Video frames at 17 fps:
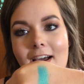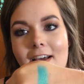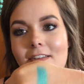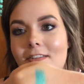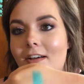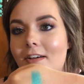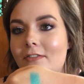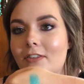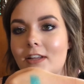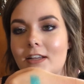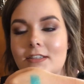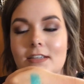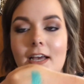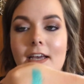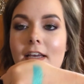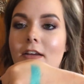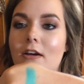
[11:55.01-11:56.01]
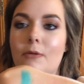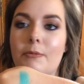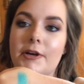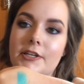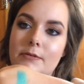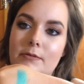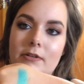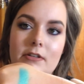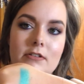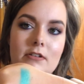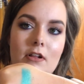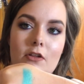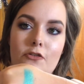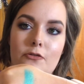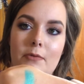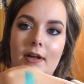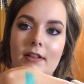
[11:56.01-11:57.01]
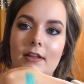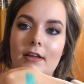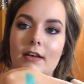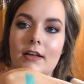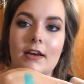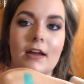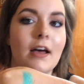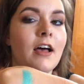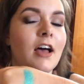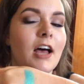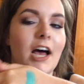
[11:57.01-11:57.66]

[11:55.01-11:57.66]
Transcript: I love this. I cannot wait to wear this all over my lid.